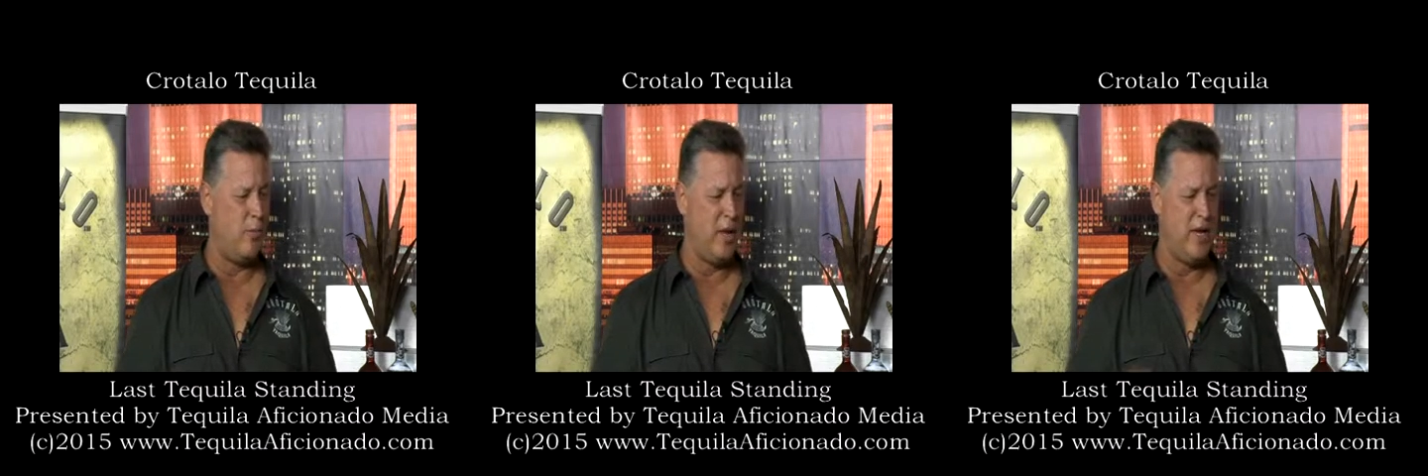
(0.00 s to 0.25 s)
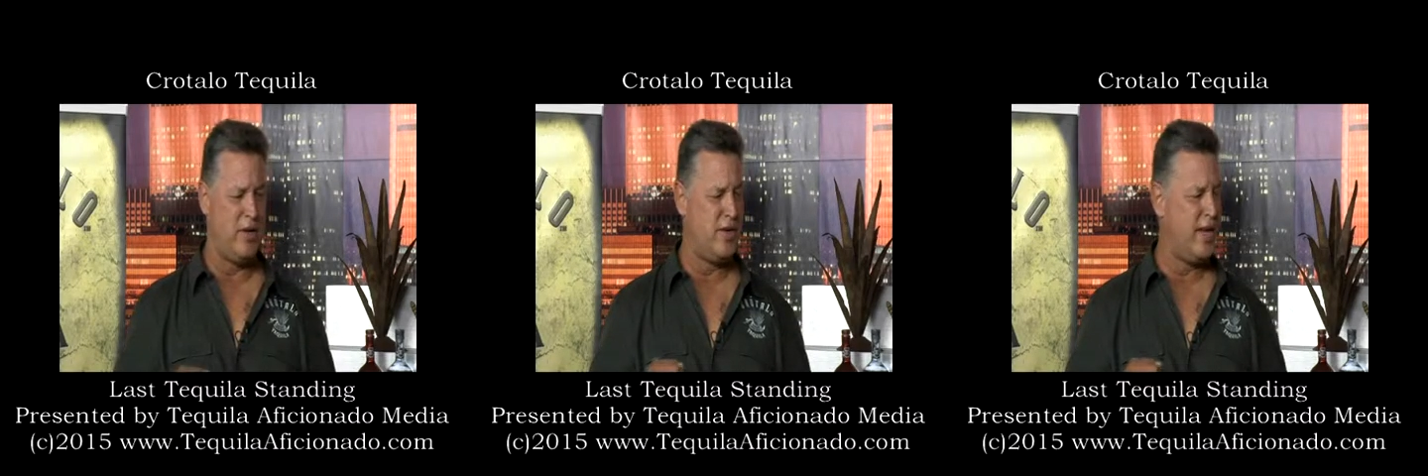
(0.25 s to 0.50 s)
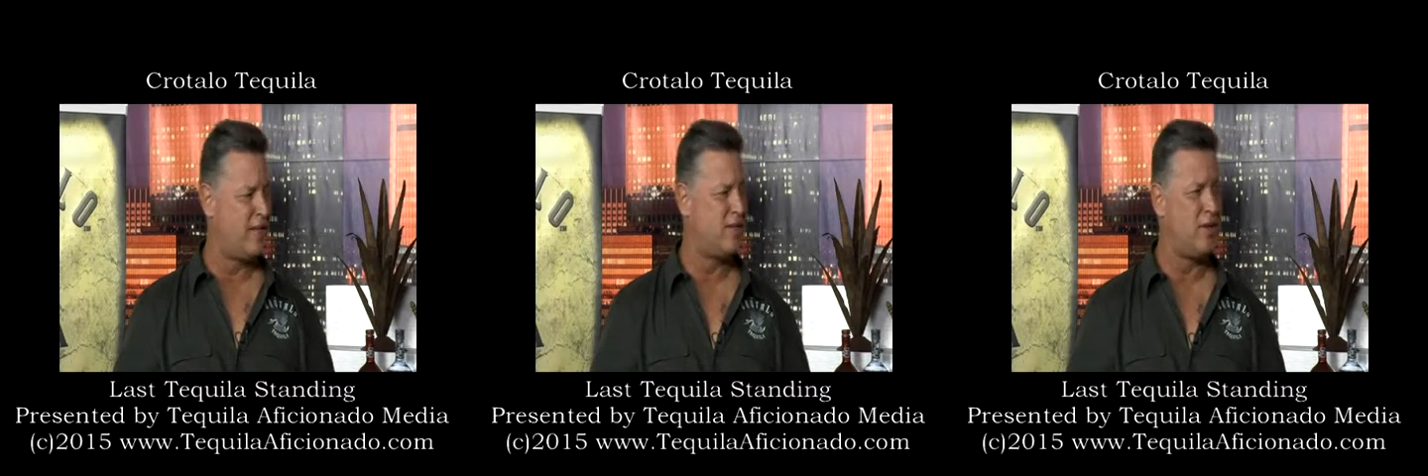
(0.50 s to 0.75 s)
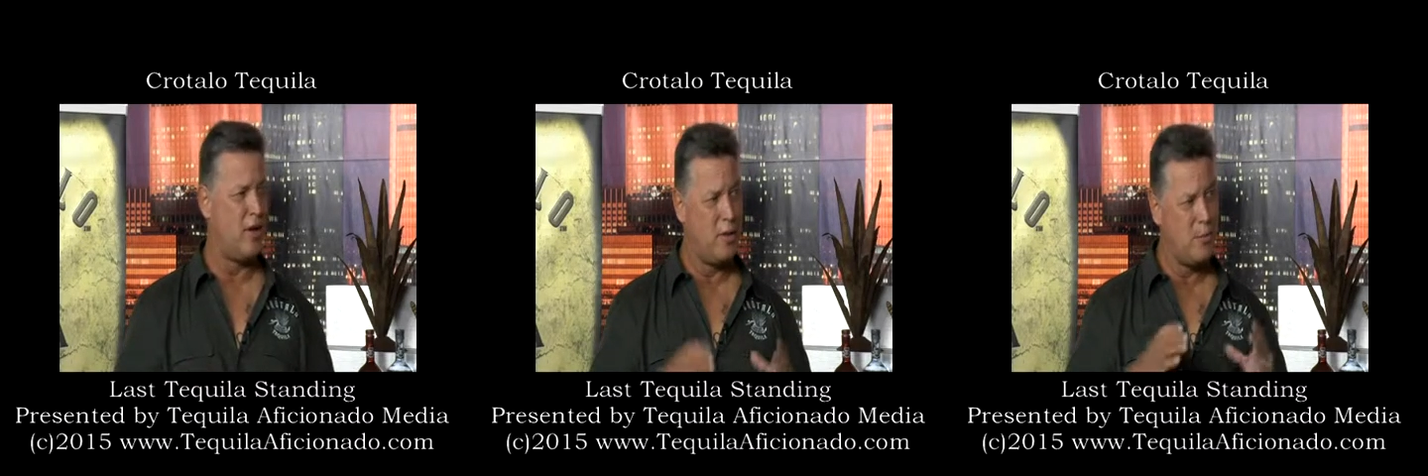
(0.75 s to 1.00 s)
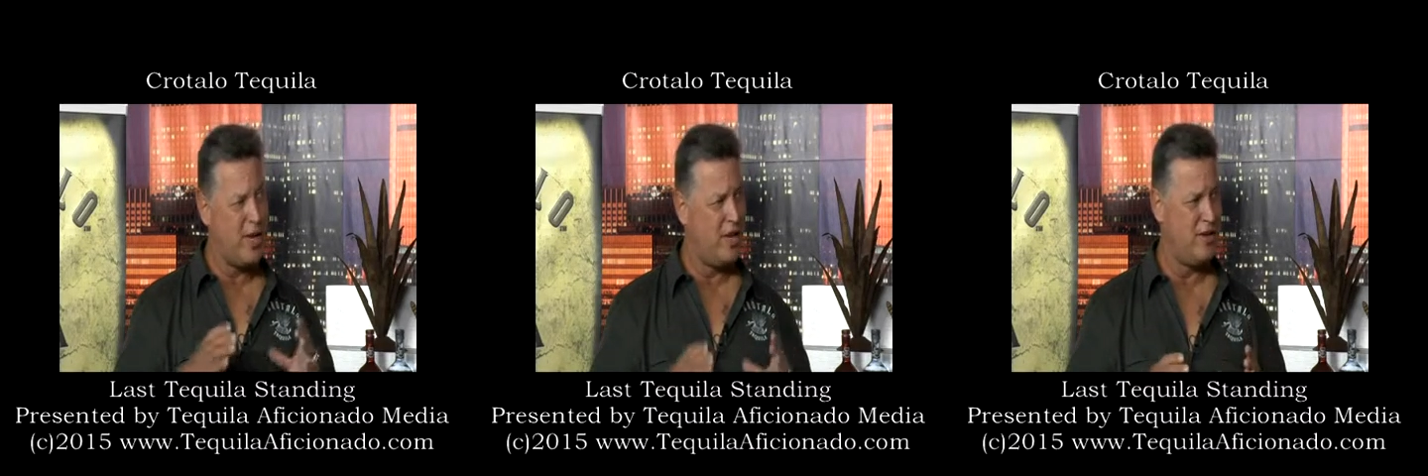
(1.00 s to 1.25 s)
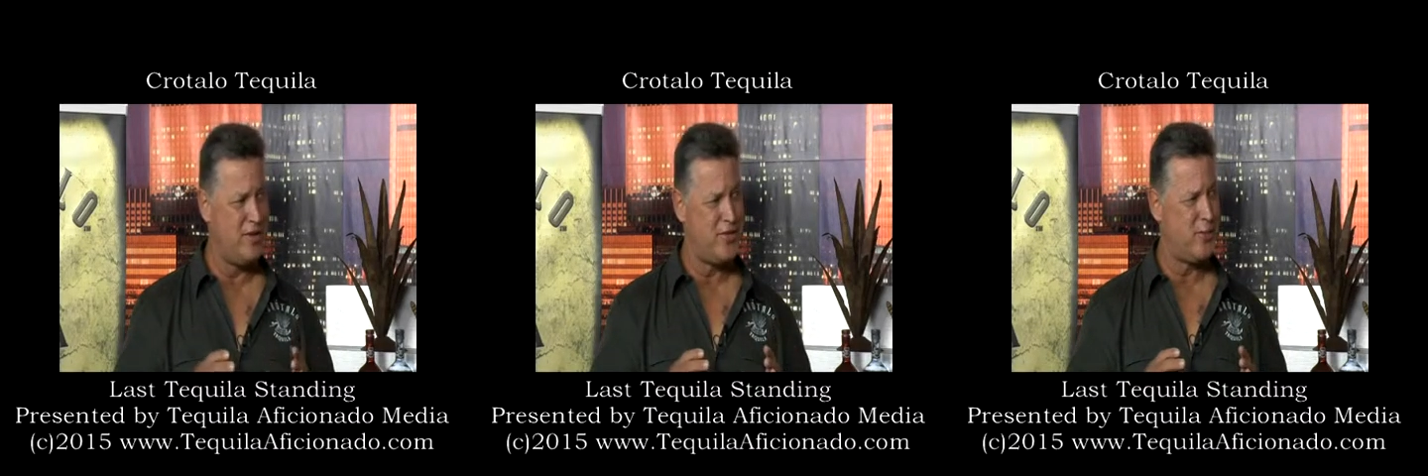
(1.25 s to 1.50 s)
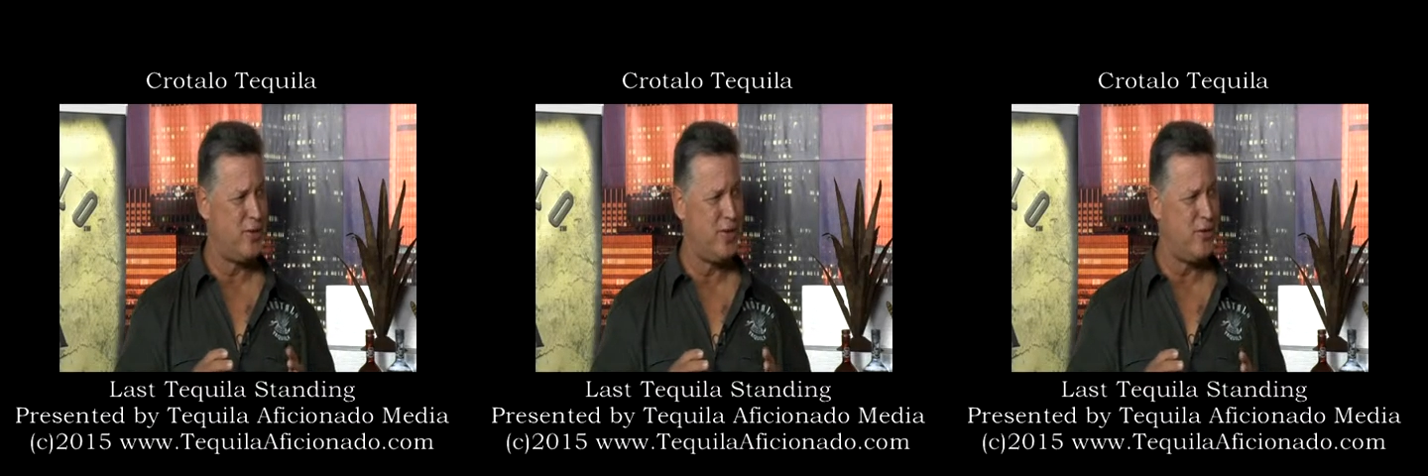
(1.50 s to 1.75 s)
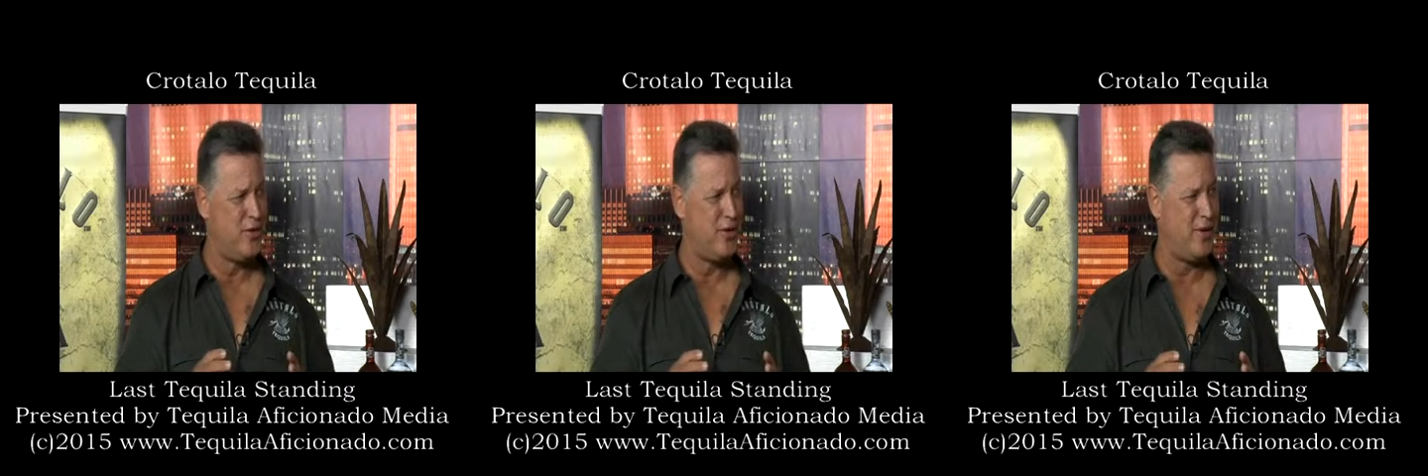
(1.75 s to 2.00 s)
we test all the piñas that we
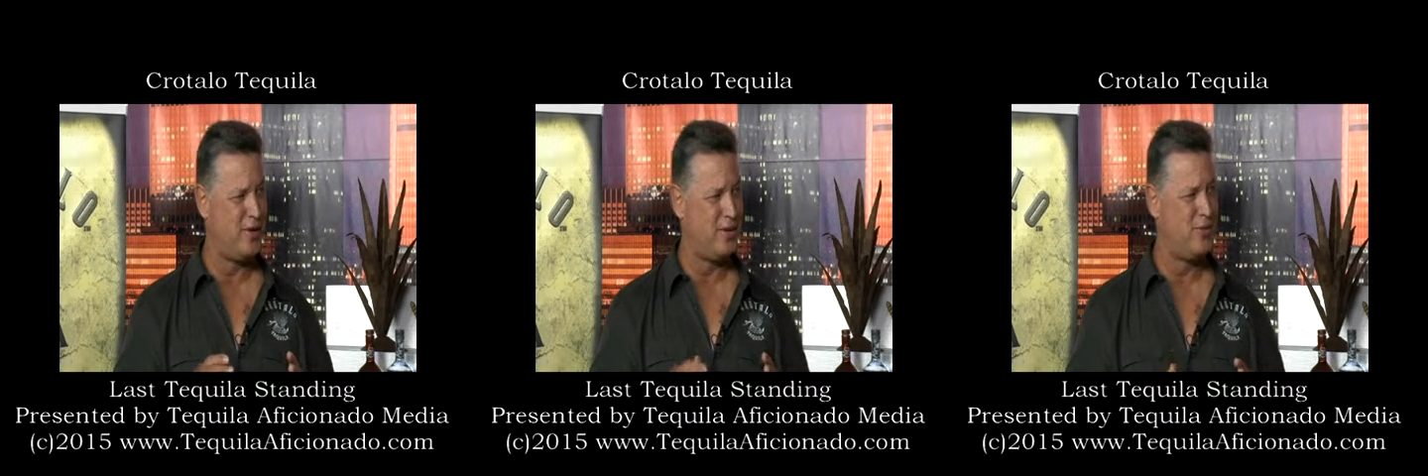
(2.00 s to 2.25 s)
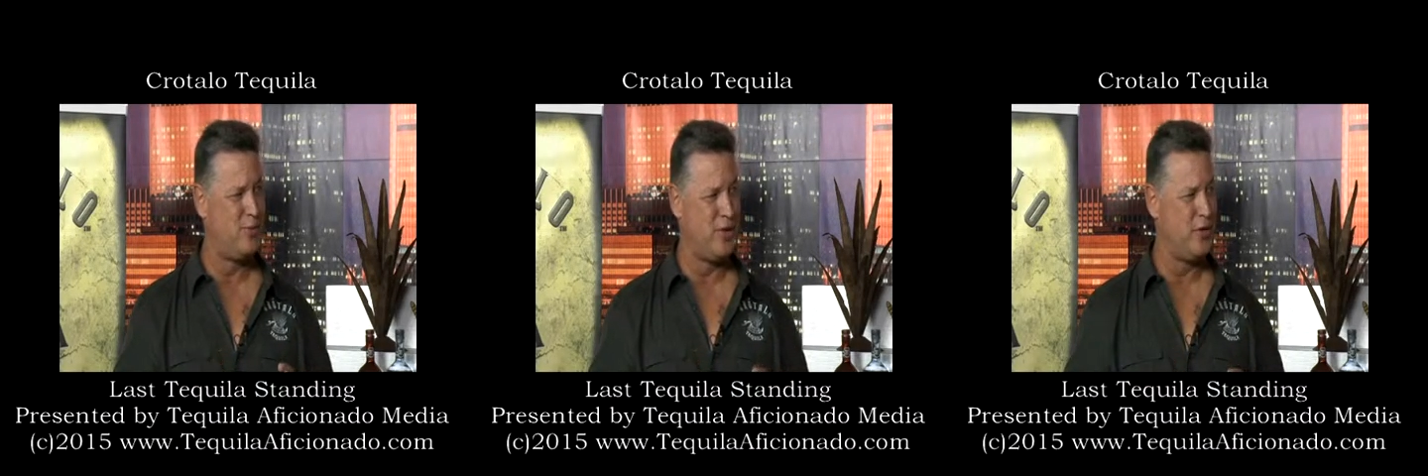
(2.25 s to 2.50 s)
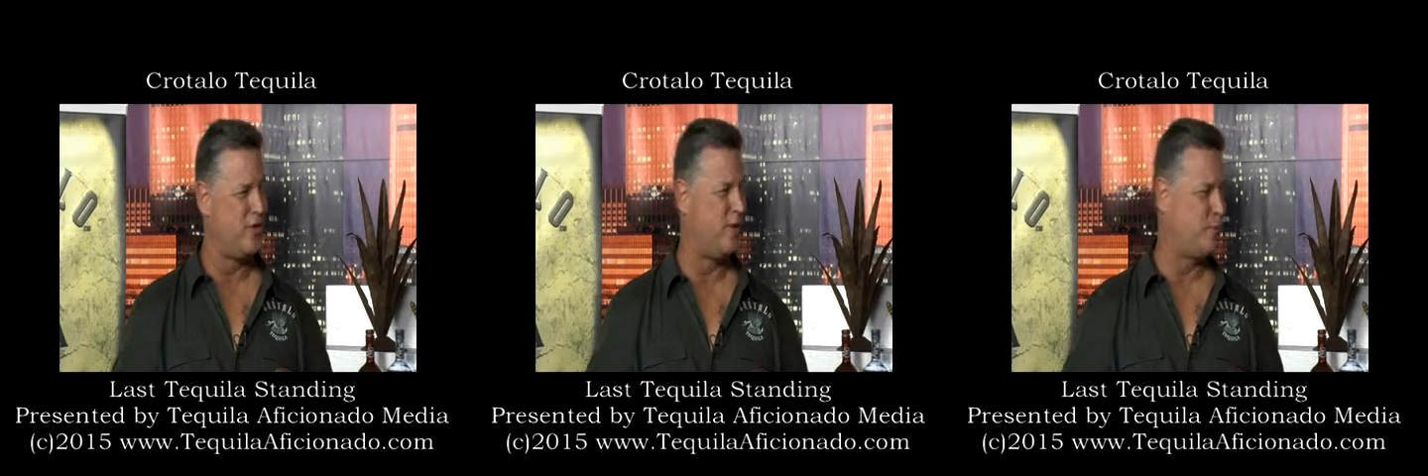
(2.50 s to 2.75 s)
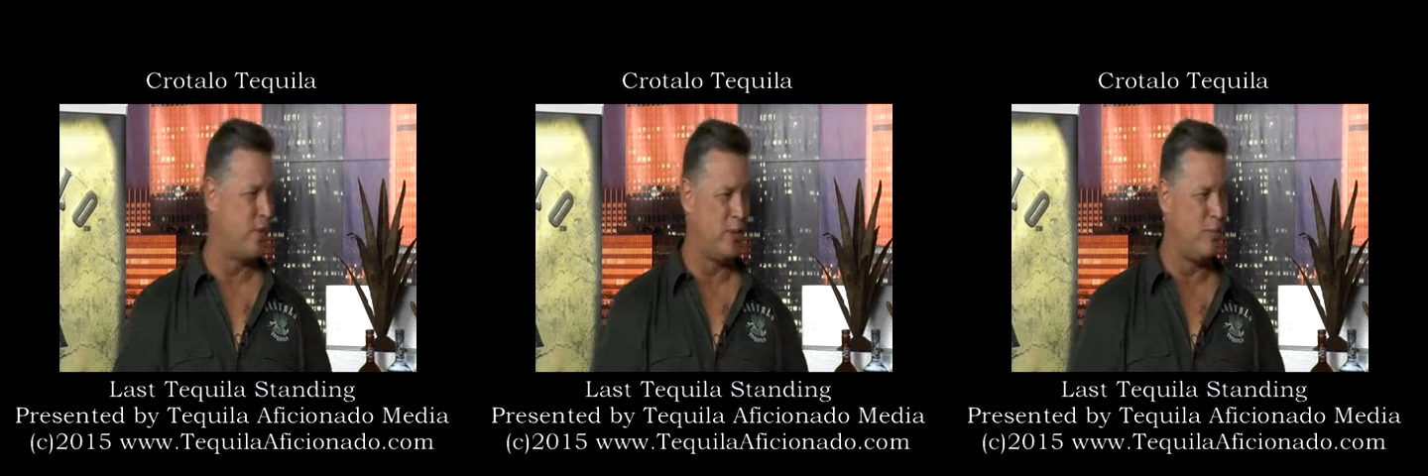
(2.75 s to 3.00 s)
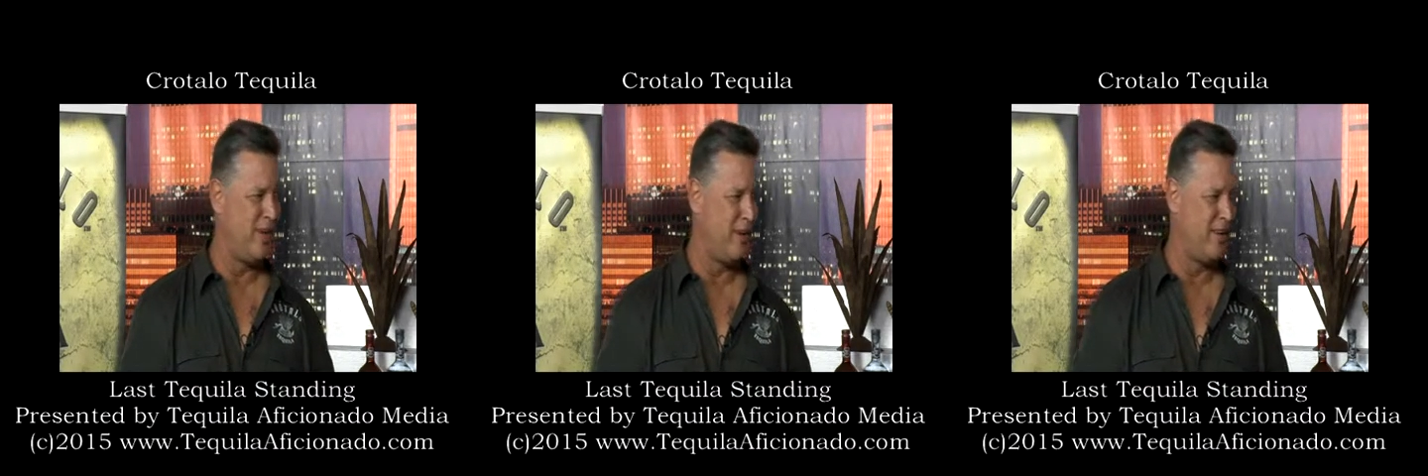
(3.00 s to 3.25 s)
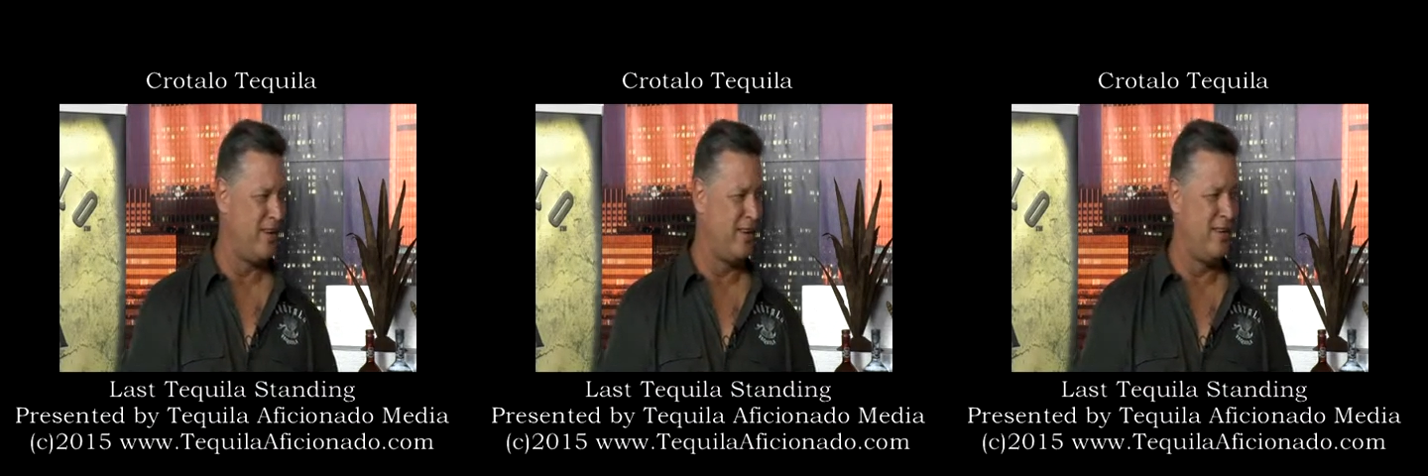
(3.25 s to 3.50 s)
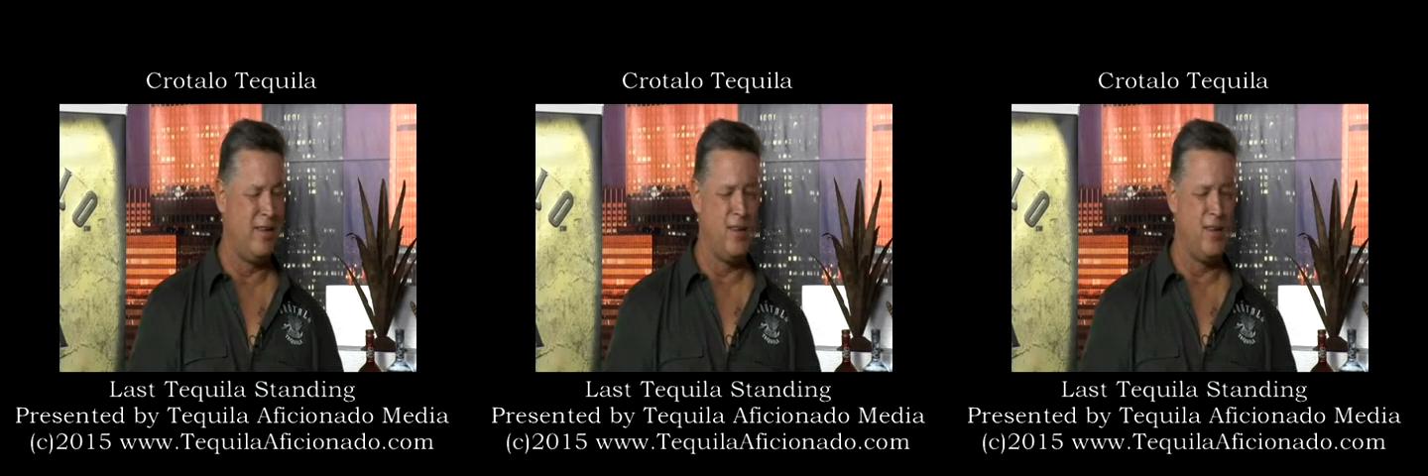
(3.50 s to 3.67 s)
use in ours. We're using a brick meter.